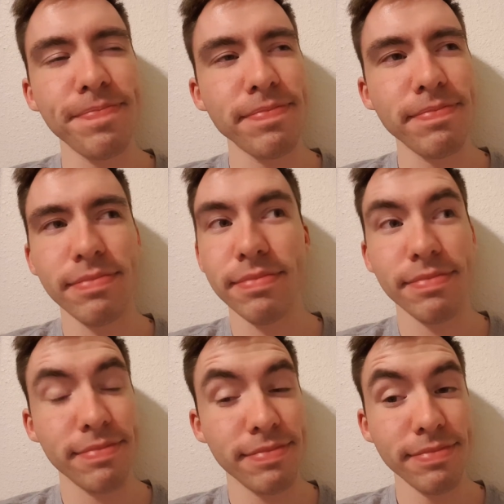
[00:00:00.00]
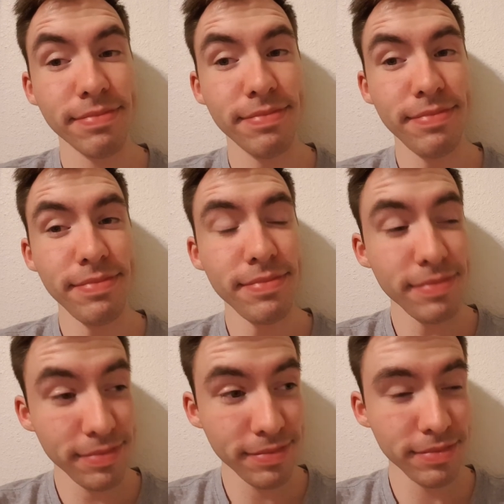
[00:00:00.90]

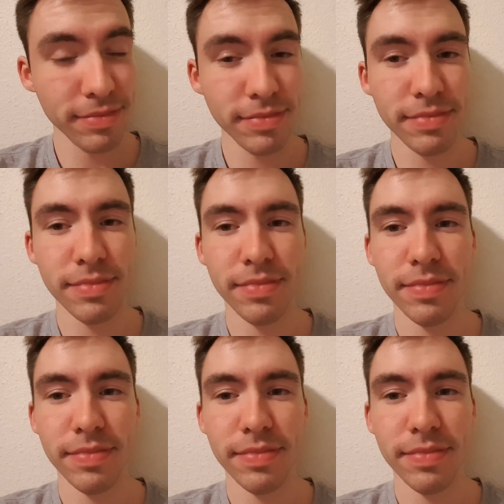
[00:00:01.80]
Nobody speaks.